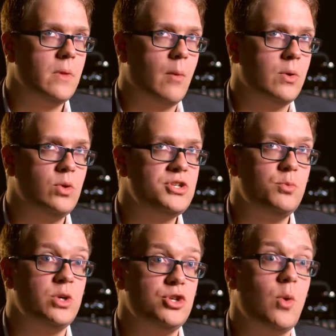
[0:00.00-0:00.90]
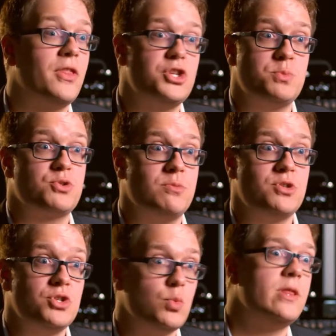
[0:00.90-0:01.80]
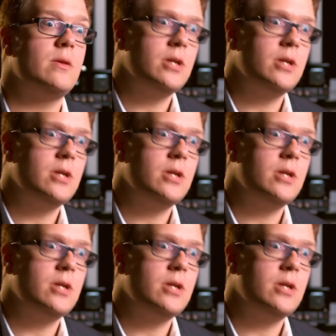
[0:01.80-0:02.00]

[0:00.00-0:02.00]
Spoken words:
I mean, we do other subscriptions with,